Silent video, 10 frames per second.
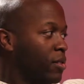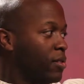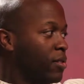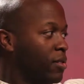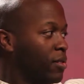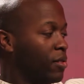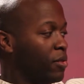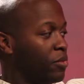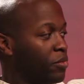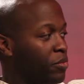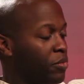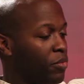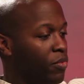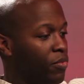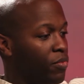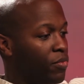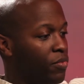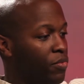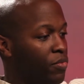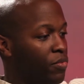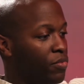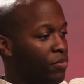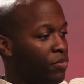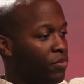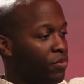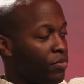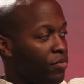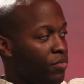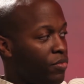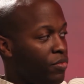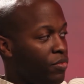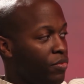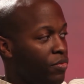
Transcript: (not speaking)